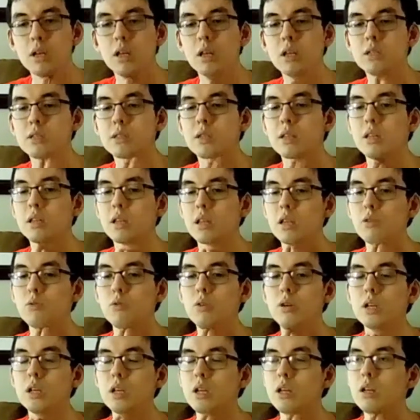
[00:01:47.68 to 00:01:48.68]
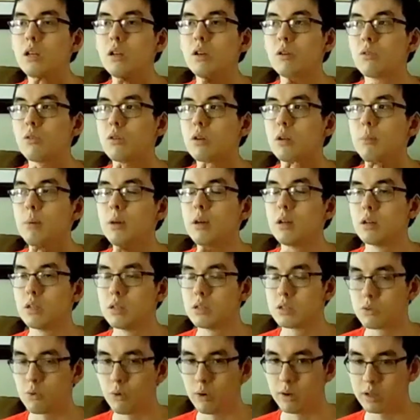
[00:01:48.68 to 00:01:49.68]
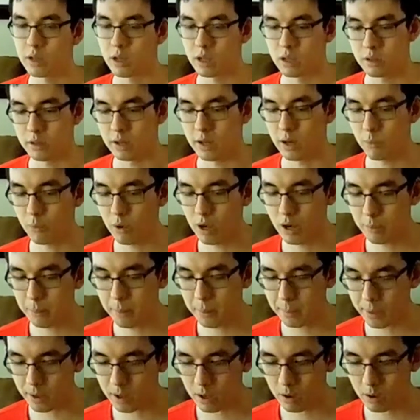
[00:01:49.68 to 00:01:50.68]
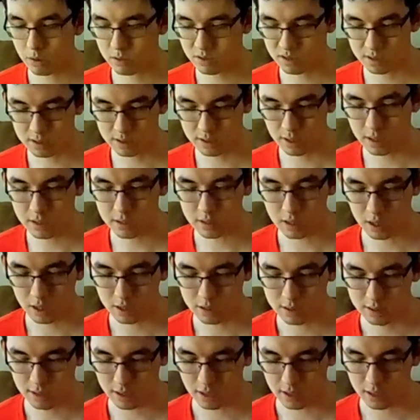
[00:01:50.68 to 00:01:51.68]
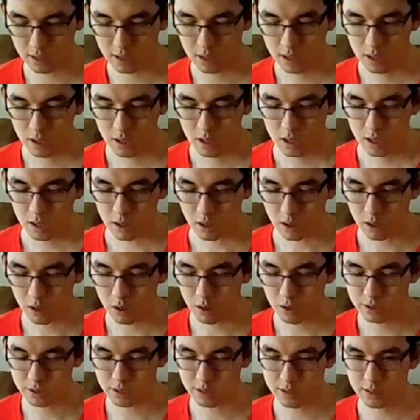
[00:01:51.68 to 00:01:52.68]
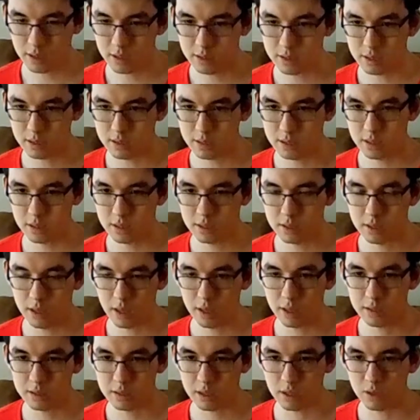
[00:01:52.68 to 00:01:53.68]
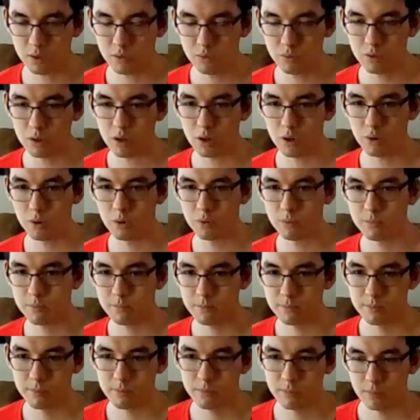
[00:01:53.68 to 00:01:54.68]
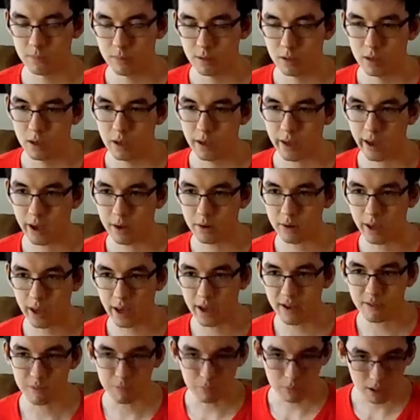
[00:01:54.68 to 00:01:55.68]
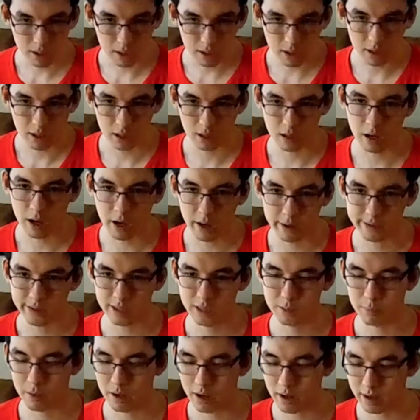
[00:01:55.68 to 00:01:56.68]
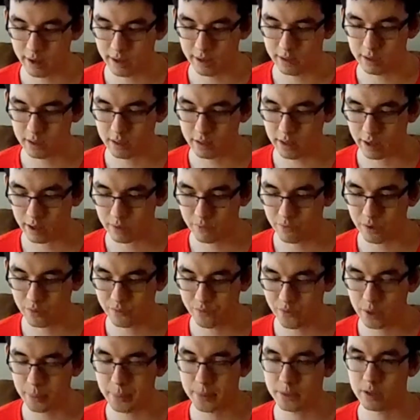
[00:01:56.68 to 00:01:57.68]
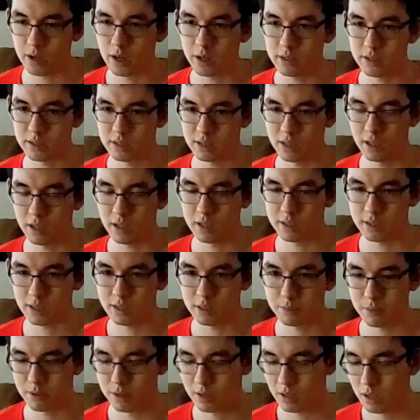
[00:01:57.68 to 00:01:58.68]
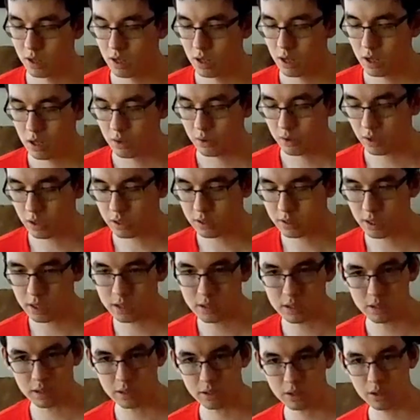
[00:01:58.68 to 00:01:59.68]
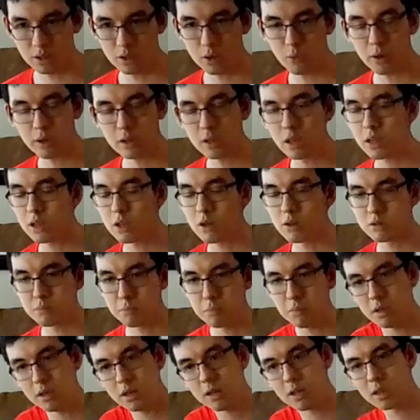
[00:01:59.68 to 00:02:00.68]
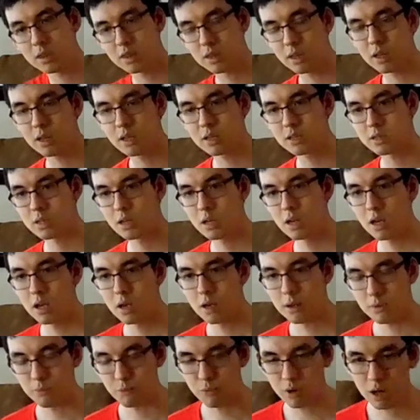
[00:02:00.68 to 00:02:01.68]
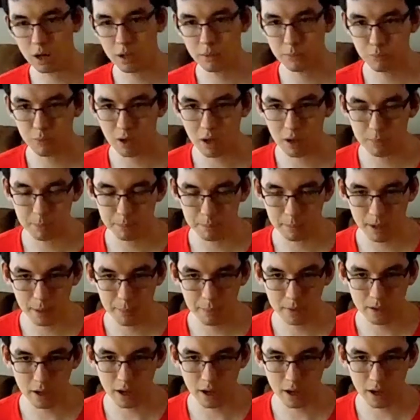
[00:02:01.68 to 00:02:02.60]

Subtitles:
it's something that you would need in order to be a good storyteller. Now, what I mean by aural sustenance, it's that aural sustenance is things that you know how to have meaning and context behind, like fundamental context in the sense, but it's knowing that there's meaning in things. While maybe